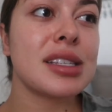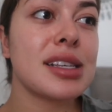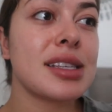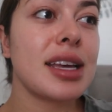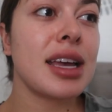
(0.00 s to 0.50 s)
they
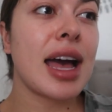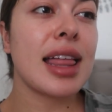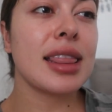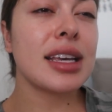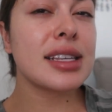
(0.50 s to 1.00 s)
say
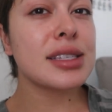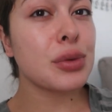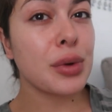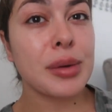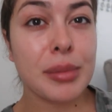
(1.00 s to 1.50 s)
at least
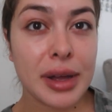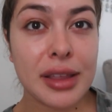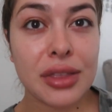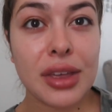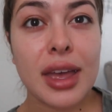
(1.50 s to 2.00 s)
one
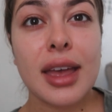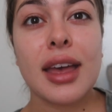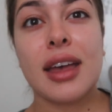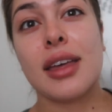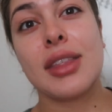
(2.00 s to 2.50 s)
month
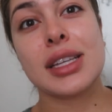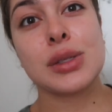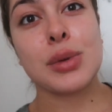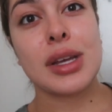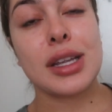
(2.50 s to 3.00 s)
and
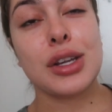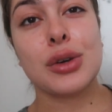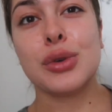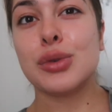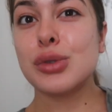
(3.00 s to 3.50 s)
that's when you
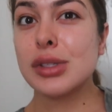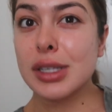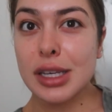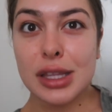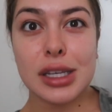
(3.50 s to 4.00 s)
know you'll
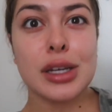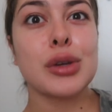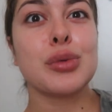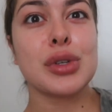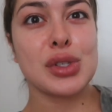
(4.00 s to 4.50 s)
see
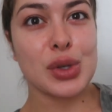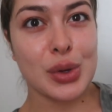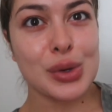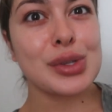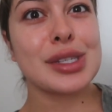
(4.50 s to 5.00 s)
the
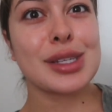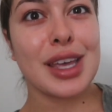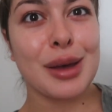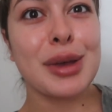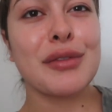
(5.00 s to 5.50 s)
results
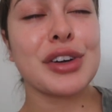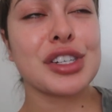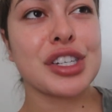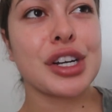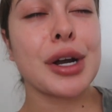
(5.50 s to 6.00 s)
coming for
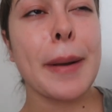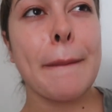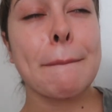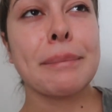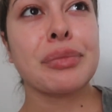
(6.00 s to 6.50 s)
sure
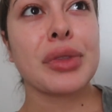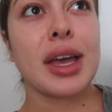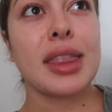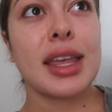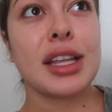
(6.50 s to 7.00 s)

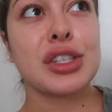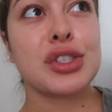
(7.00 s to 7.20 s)
and then